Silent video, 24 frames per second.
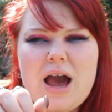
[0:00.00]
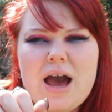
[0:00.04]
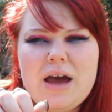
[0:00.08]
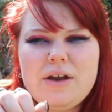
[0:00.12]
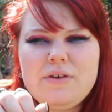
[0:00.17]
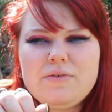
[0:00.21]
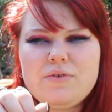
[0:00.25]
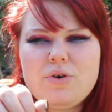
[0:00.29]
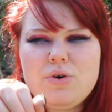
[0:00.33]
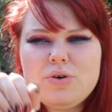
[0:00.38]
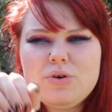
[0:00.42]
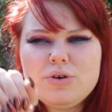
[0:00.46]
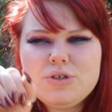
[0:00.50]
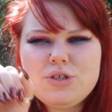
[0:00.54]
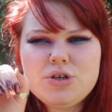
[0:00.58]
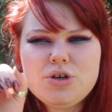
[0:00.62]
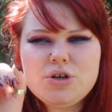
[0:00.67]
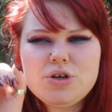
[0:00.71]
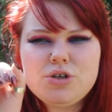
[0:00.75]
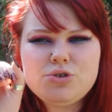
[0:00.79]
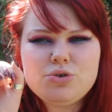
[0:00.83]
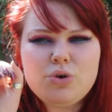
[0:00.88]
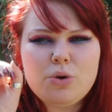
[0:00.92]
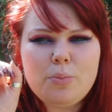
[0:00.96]
And of course, you
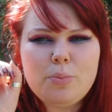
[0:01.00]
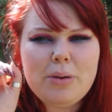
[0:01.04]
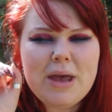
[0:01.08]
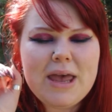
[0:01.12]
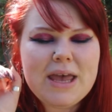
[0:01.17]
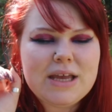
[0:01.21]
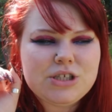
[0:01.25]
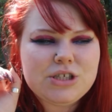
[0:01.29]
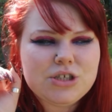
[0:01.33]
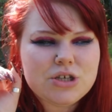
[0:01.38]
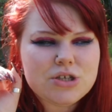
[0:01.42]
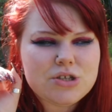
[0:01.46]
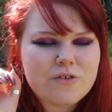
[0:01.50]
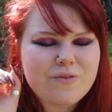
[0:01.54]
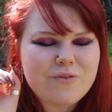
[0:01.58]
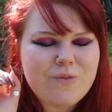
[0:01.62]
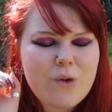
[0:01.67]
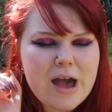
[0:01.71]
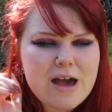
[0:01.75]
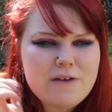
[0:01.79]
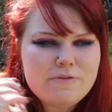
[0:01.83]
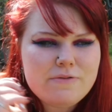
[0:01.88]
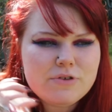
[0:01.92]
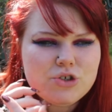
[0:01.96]
could draw pictures of
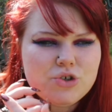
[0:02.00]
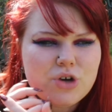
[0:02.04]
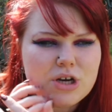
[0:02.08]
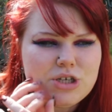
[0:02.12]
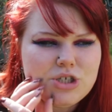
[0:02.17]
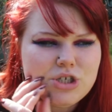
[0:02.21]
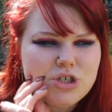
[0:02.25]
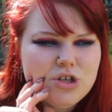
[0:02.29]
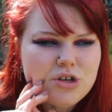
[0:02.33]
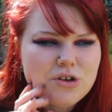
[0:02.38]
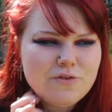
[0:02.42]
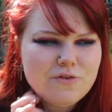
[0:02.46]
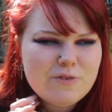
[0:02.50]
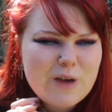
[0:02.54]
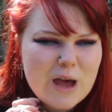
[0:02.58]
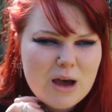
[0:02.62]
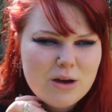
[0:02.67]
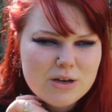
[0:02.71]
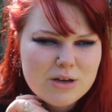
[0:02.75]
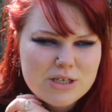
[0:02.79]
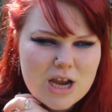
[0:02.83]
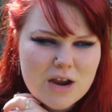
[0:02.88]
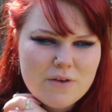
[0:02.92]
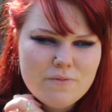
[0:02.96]
whatever treasure you
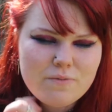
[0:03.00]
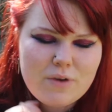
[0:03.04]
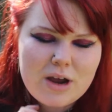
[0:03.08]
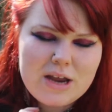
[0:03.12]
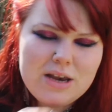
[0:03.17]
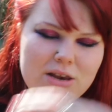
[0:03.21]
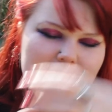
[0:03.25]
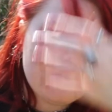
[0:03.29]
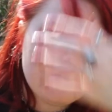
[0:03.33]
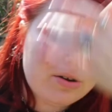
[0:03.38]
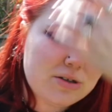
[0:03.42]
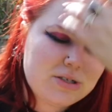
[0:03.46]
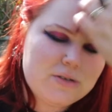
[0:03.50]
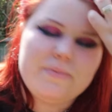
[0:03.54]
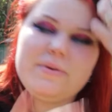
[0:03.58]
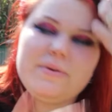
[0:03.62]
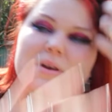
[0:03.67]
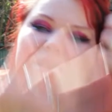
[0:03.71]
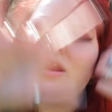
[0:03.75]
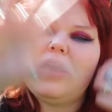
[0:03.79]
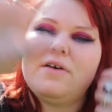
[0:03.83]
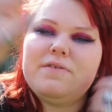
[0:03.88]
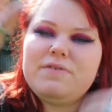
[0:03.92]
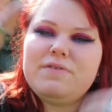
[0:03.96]
found and write lots of
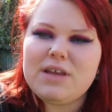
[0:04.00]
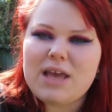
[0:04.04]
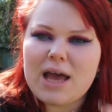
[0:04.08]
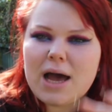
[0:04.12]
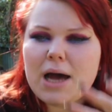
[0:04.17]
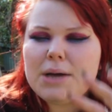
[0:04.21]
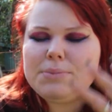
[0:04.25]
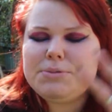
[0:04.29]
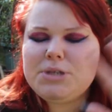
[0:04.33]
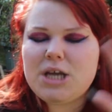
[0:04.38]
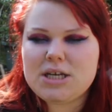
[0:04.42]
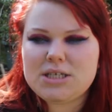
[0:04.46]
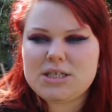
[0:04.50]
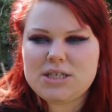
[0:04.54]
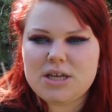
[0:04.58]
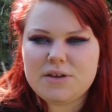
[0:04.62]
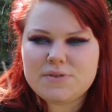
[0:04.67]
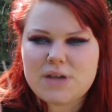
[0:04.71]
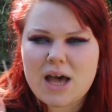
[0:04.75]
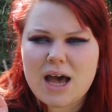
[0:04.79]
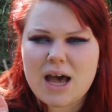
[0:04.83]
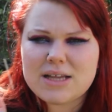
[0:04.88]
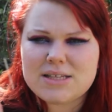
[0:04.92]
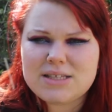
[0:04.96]
lovely
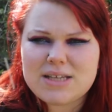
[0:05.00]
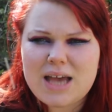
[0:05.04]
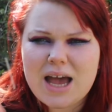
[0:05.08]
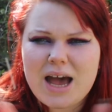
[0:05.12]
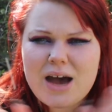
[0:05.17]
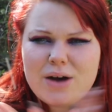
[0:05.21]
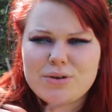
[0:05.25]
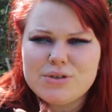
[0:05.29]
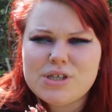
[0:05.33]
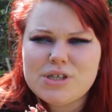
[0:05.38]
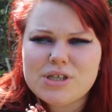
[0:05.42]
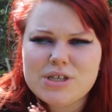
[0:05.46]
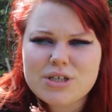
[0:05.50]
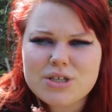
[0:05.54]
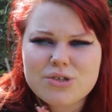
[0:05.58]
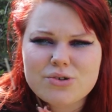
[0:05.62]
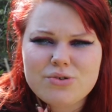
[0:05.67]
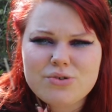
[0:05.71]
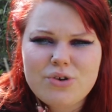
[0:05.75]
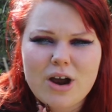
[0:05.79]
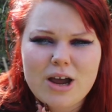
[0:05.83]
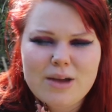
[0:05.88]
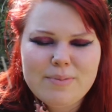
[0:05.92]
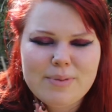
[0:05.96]
adjectives as to how to
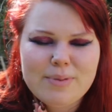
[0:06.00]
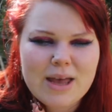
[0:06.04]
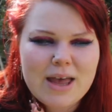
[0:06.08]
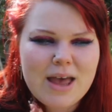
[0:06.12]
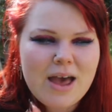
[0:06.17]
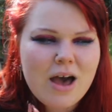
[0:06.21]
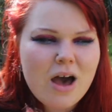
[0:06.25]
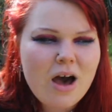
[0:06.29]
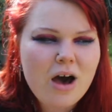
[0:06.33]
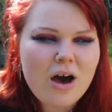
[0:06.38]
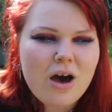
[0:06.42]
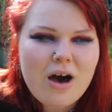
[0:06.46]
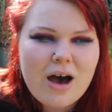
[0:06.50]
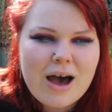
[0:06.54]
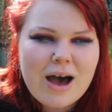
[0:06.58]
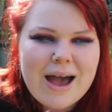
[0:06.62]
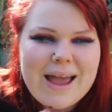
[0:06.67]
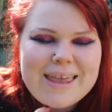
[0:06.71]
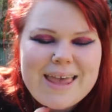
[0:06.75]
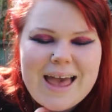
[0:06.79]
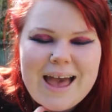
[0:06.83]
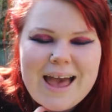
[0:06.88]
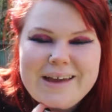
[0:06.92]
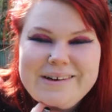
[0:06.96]
describe it.
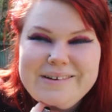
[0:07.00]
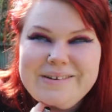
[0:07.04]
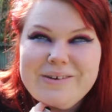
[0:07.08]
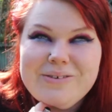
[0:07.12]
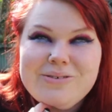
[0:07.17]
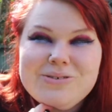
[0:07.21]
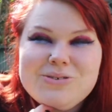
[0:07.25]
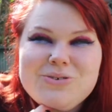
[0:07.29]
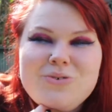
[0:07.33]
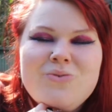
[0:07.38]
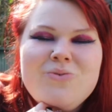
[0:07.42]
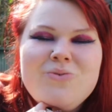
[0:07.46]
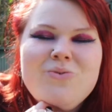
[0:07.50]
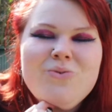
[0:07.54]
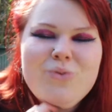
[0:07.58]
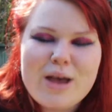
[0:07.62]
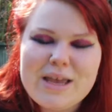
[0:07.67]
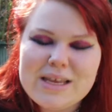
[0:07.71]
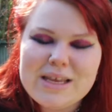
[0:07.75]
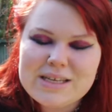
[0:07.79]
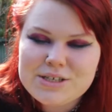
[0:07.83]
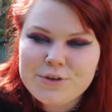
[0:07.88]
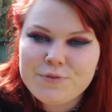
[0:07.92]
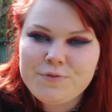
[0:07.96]
I cannot
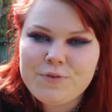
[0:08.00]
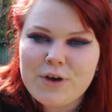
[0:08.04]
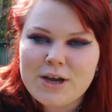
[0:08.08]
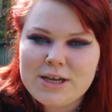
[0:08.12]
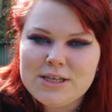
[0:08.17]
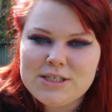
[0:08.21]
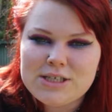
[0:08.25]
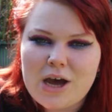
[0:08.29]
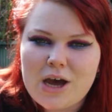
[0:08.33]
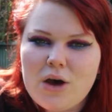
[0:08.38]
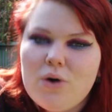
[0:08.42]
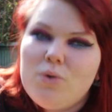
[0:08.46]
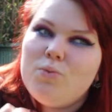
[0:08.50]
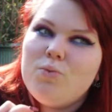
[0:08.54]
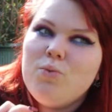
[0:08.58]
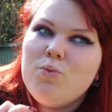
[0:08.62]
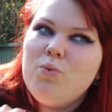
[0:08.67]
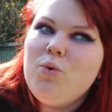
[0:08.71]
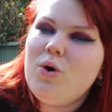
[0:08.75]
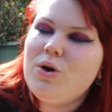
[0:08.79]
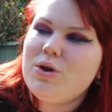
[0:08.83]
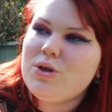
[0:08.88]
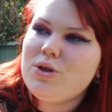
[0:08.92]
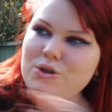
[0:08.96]
wait to find out
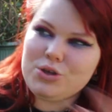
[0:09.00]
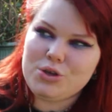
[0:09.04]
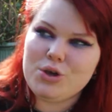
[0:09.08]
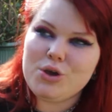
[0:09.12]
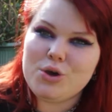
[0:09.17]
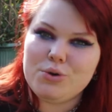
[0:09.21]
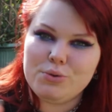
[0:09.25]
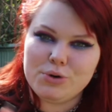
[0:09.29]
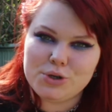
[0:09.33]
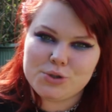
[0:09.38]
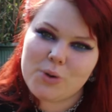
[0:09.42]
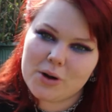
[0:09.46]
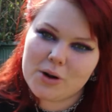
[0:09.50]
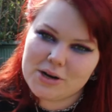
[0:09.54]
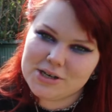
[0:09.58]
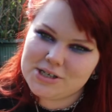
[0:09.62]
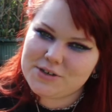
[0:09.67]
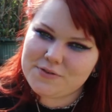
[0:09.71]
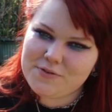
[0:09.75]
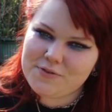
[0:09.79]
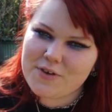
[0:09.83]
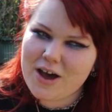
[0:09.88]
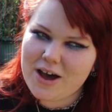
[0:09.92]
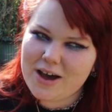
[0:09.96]
what you would want
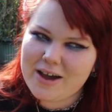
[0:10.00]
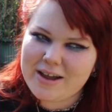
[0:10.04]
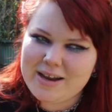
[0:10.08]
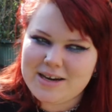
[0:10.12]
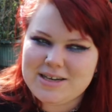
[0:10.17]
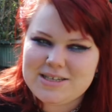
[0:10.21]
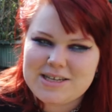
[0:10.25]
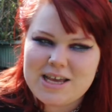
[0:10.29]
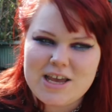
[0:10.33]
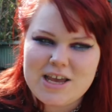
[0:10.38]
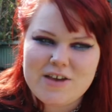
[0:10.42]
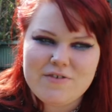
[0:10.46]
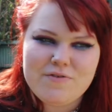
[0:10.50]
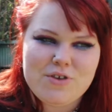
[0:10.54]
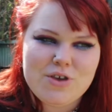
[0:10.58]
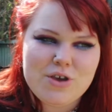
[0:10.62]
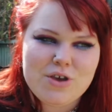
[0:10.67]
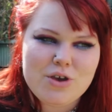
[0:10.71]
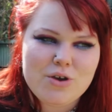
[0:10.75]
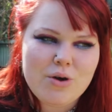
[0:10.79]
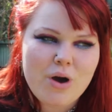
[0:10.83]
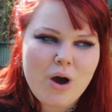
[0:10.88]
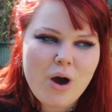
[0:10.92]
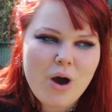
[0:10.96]
to find if
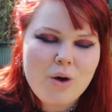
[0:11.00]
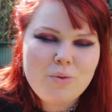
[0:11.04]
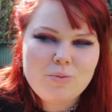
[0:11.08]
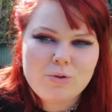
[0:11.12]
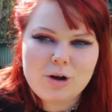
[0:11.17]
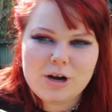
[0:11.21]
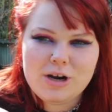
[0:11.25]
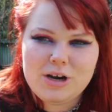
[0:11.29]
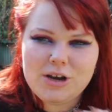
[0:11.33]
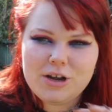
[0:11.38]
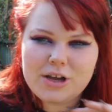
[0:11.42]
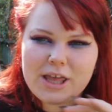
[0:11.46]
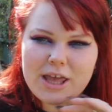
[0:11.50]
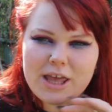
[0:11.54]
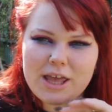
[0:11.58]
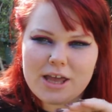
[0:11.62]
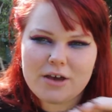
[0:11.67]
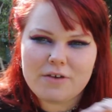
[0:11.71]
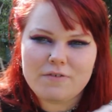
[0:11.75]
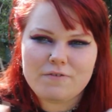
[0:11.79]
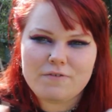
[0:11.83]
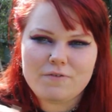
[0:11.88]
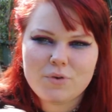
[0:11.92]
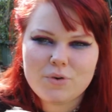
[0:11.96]
you were
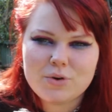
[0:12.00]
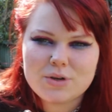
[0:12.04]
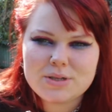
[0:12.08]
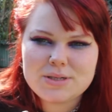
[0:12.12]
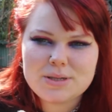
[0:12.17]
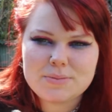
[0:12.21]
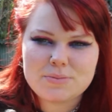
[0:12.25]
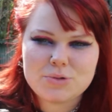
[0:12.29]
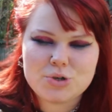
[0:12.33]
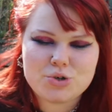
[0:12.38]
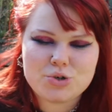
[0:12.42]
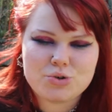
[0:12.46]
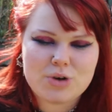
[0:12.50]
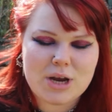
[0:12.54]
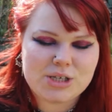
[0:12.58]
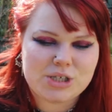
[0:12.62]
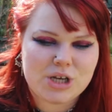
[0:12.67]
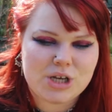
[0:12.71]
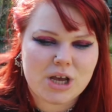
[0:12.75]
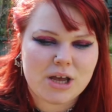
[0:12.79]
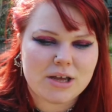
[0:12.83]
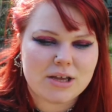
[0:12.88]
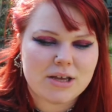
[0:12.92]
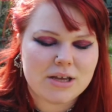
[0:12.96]
looking for some
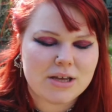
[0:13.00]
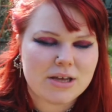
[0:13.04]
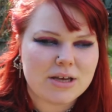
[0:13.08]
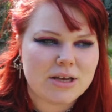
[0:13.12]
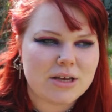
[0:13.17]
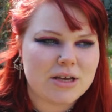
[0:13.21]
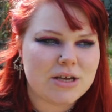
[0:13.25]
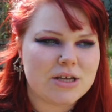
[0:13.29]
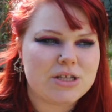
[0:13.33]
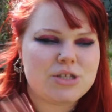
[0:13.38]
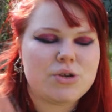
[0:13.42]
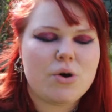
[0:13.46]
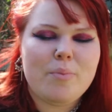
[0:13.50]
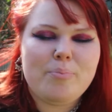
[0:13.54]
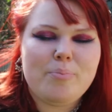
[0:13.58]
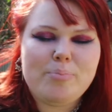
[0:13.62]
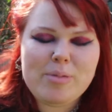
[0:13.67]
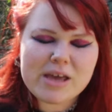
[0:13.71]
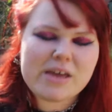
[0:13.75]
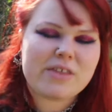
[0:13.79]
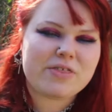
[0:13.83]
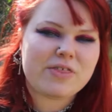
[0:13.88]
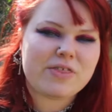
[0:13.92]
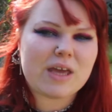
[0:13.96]
treasure. So a
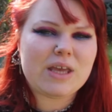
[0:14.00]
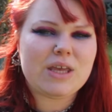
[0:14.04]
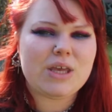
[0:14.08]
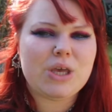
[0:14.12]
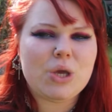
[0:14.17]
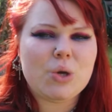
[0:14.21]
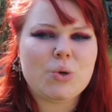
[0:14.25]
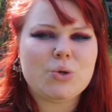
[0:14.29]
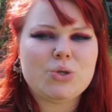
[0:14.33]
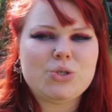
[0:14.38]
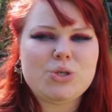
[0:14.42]
big thank you